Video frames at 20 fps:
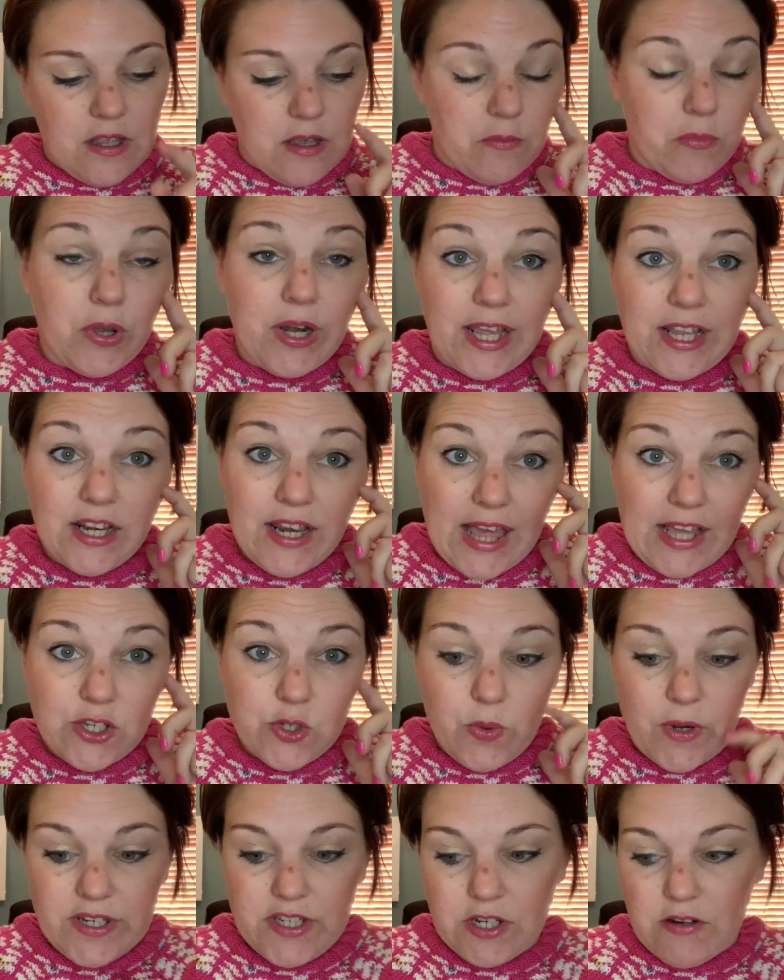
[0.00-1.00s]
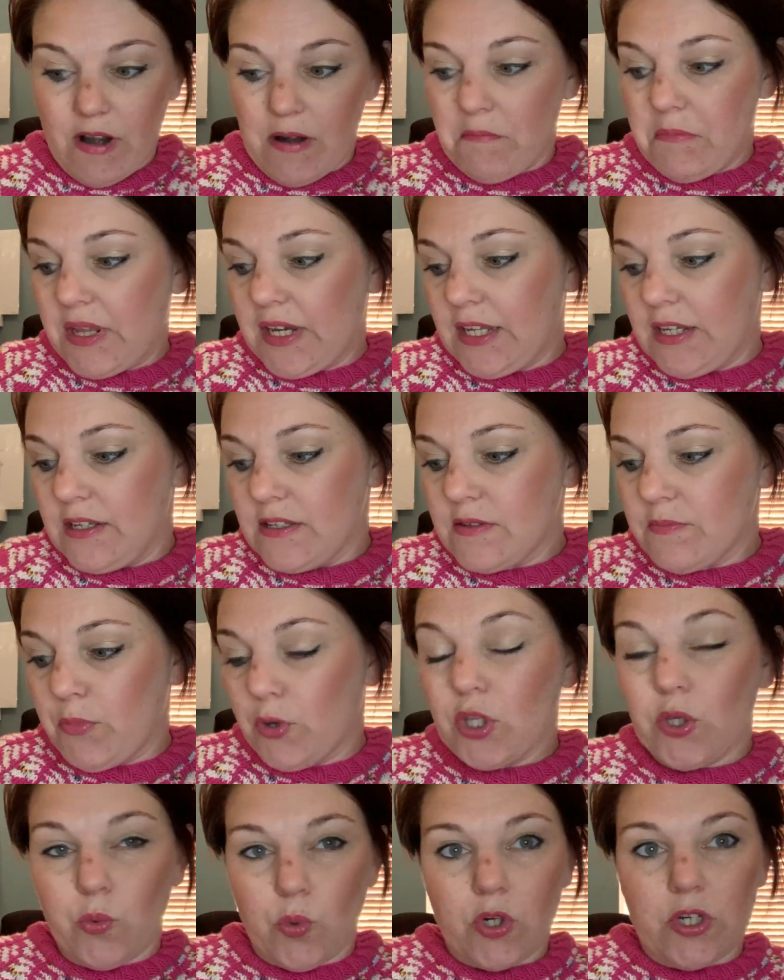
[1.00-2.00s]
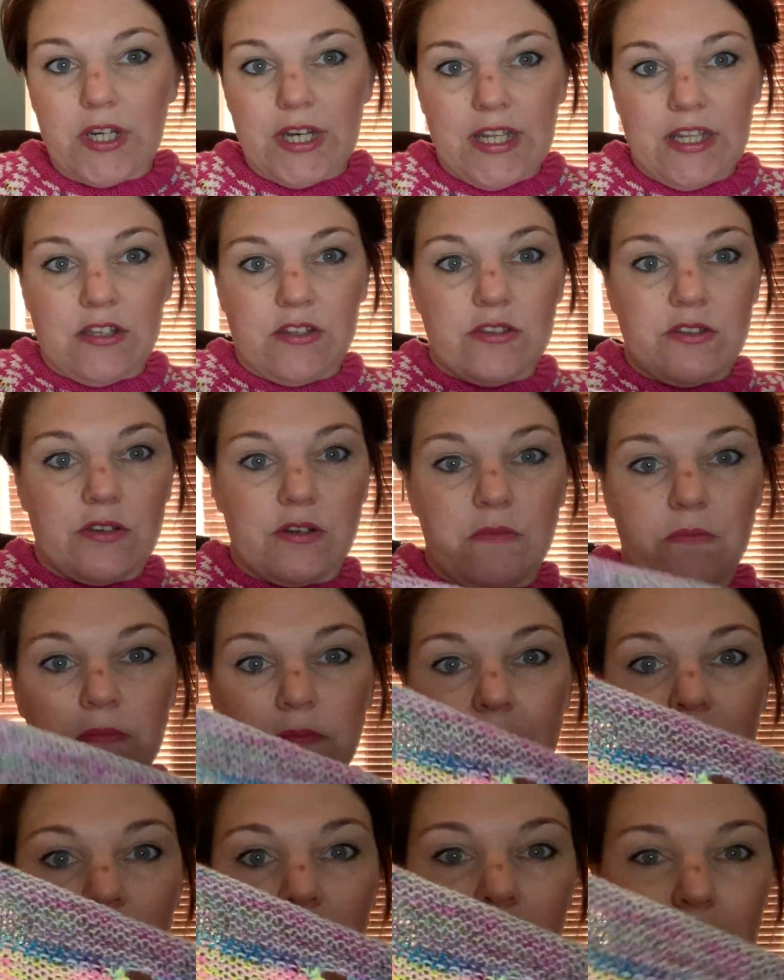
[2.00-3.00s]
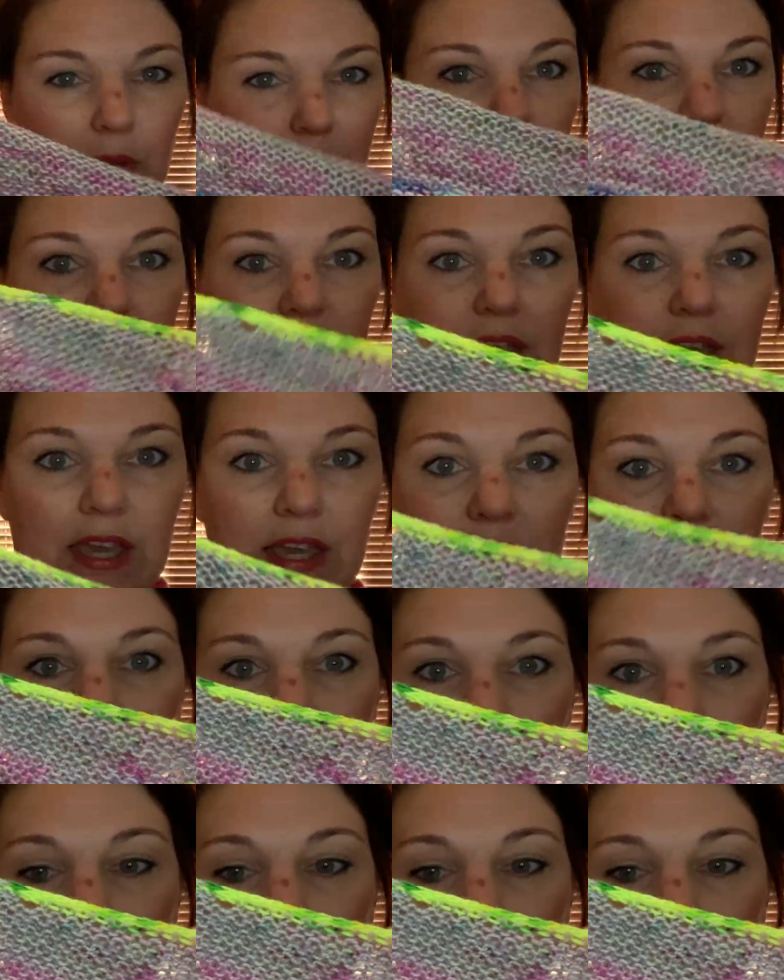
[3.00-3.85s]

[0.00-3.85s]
but like 20 gram minis, but you would need some bigger cakes as